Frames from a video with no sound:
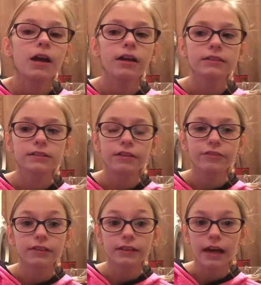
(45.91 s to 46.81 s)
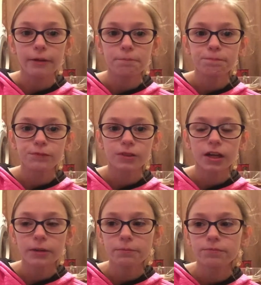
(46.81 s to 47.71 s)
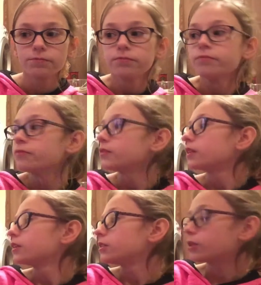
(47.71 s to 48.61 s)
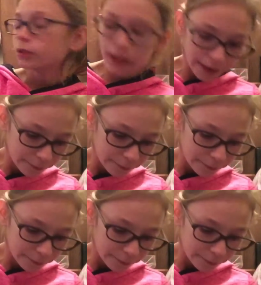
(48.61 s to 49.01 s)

and stuff like that, right? So yeah,